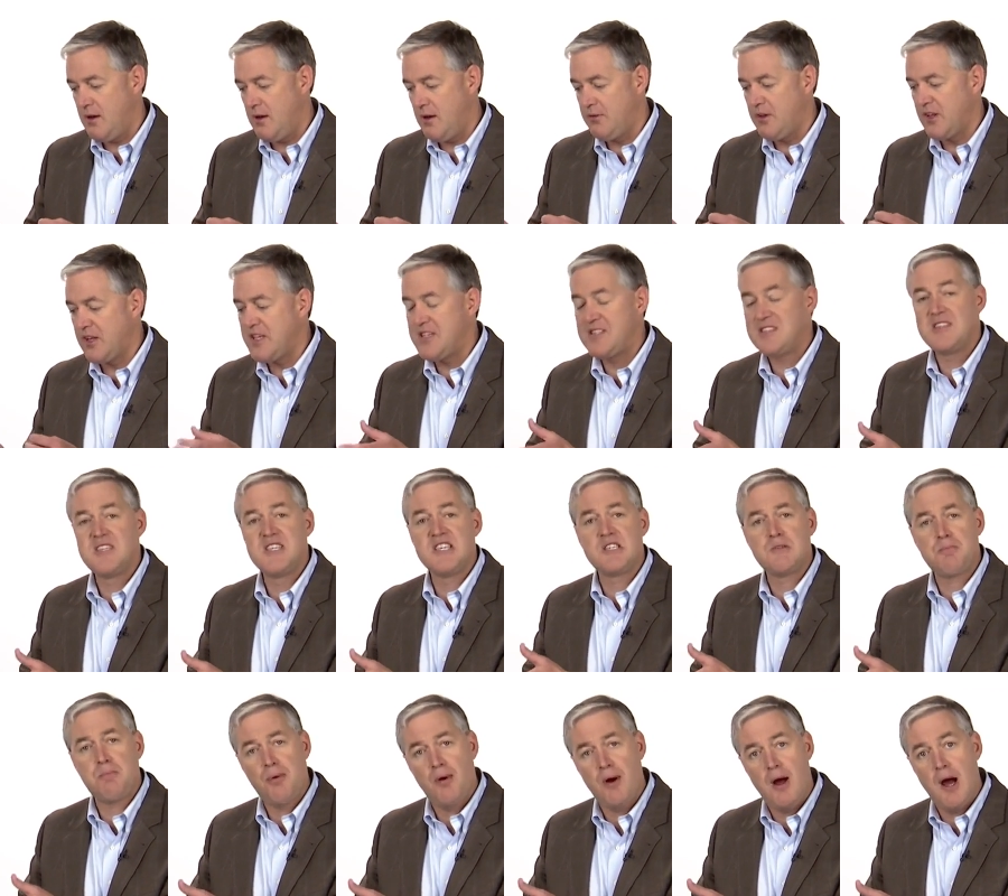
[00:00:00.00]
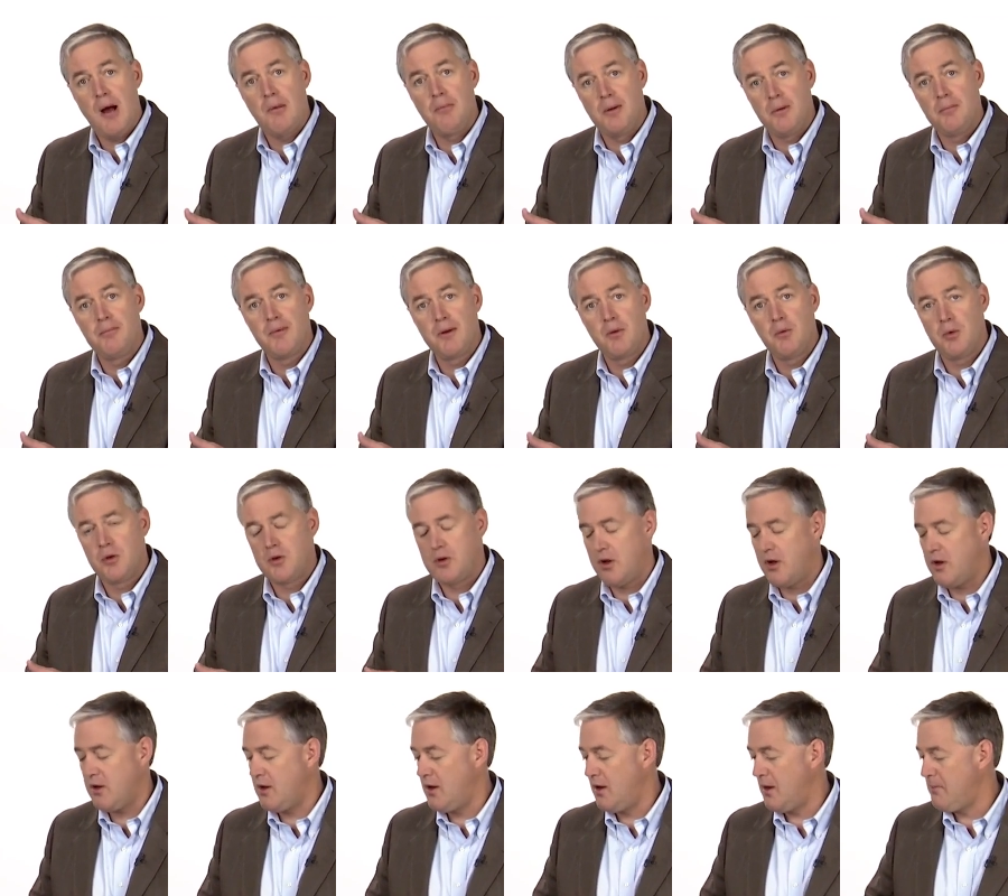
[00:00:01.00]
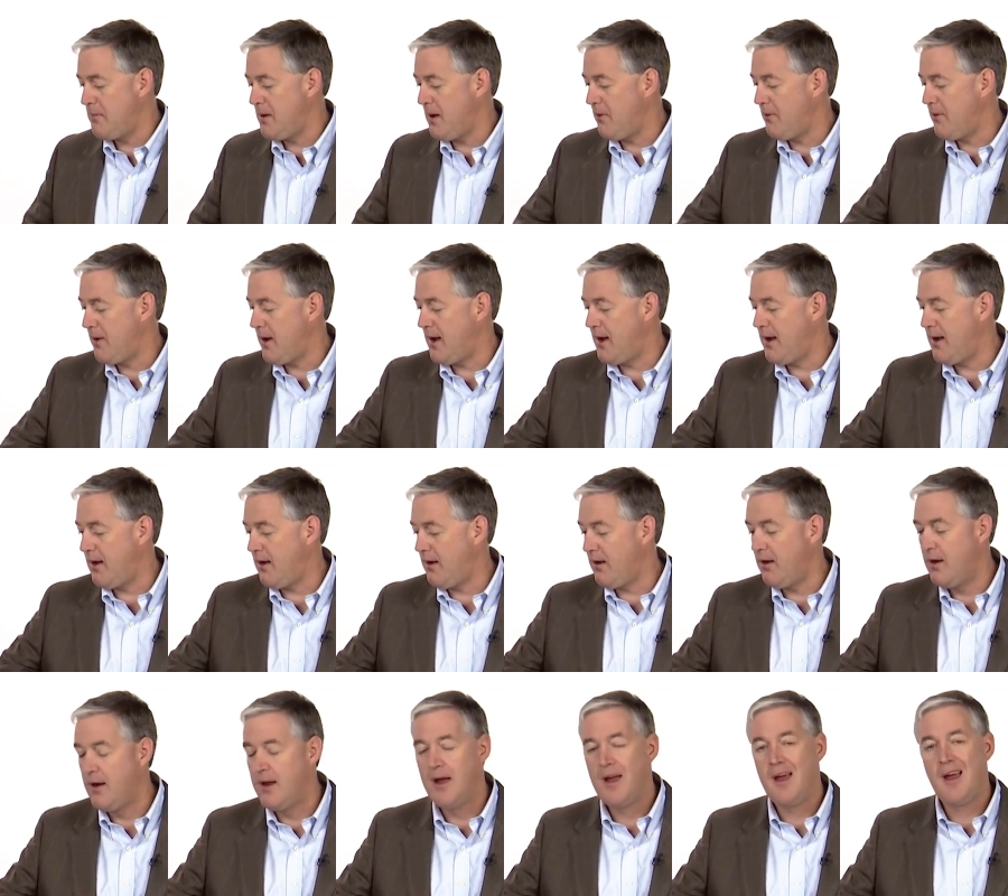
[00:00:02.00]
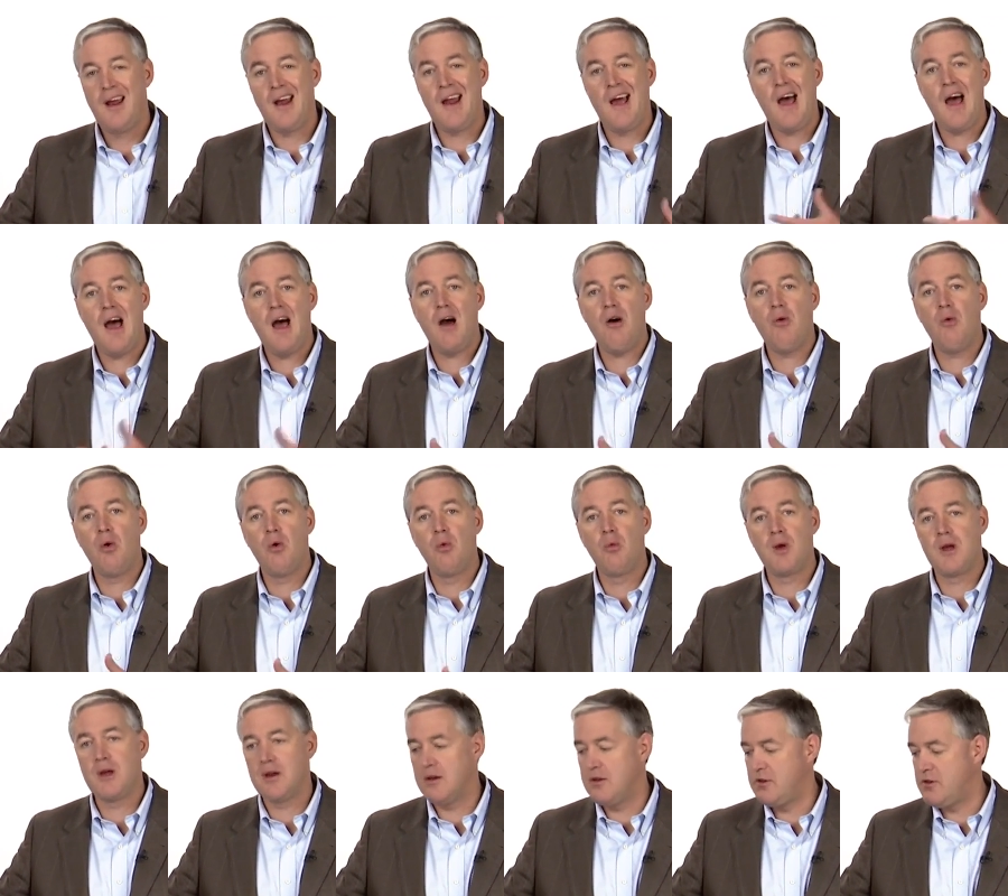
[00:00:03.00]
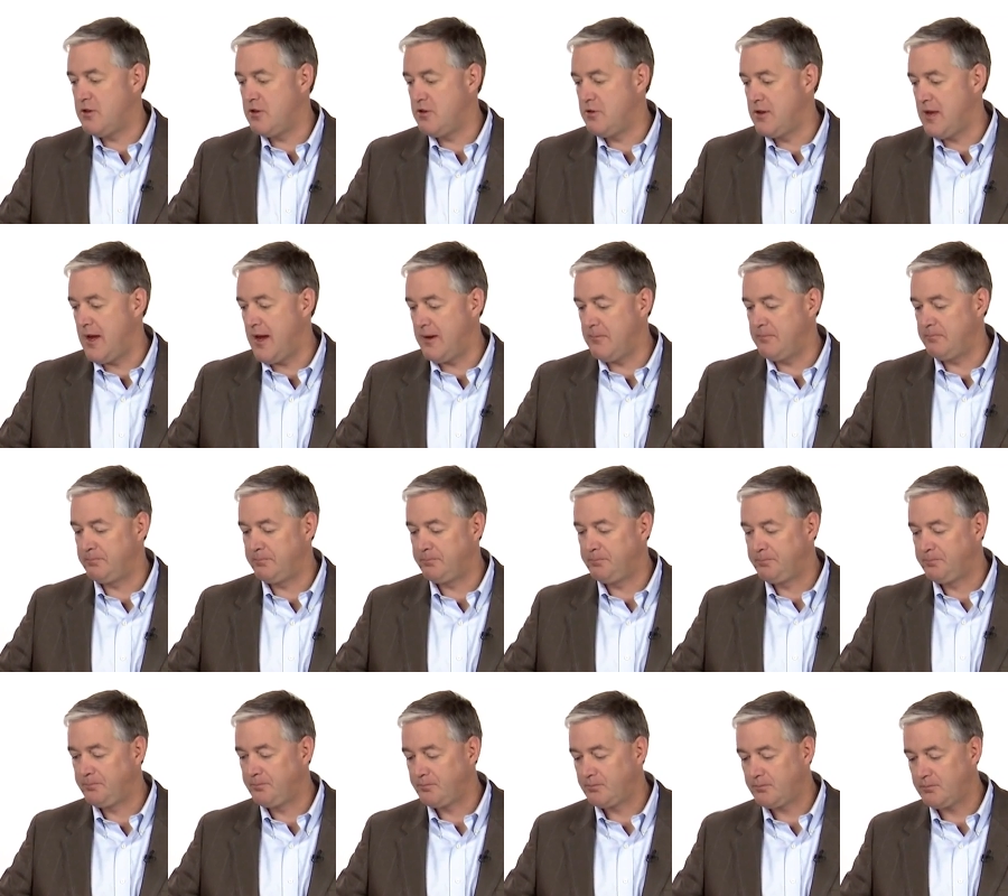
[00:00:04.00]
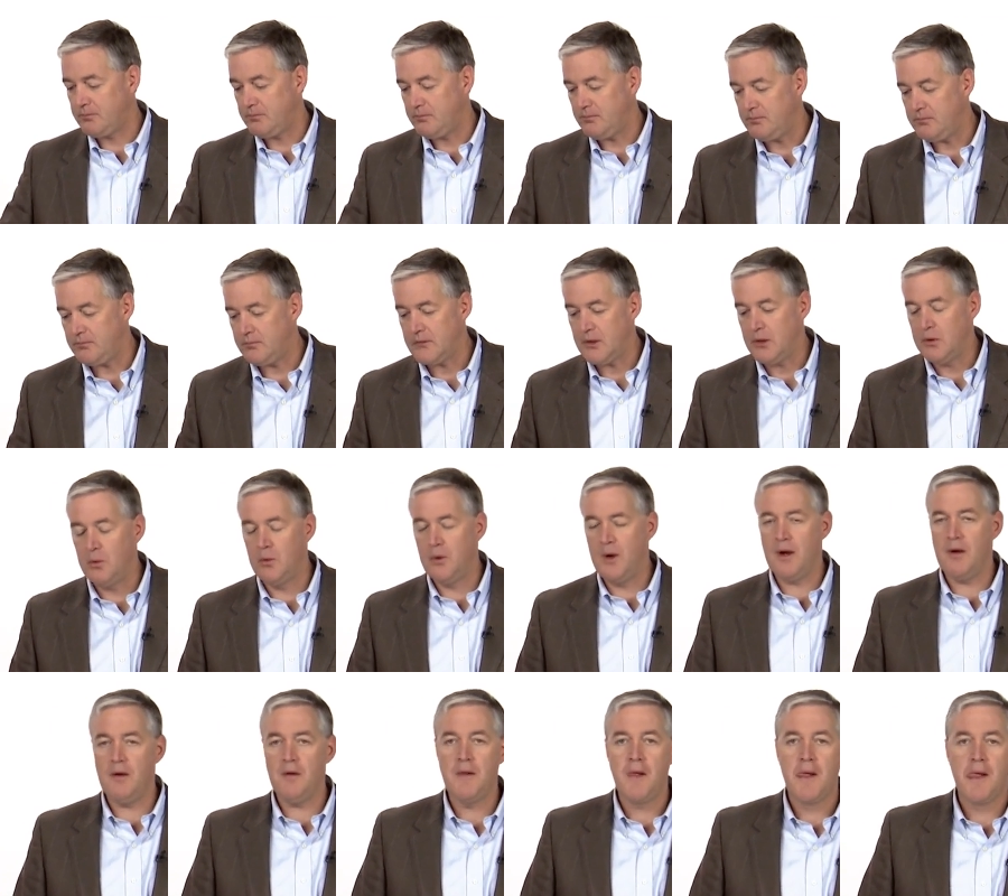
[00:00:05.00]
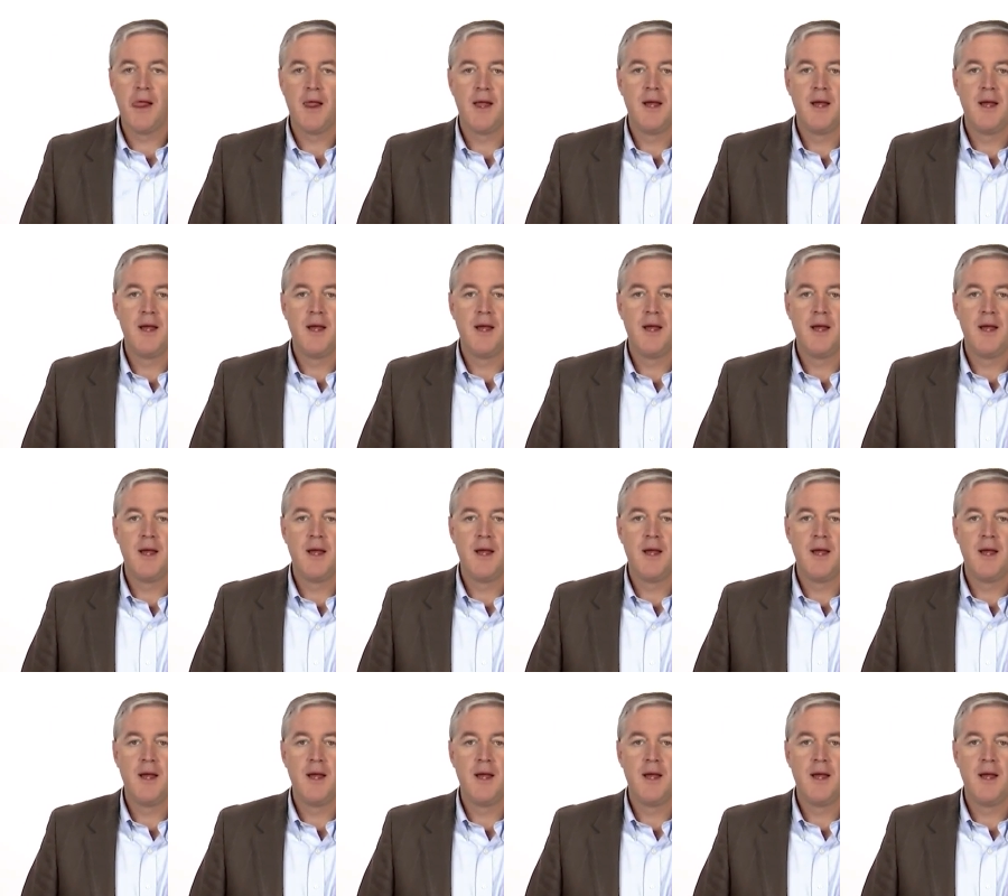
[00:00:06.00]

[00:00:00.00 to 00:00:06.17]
of at least this problem that we're talking about right here. And how are we going to do that? Well,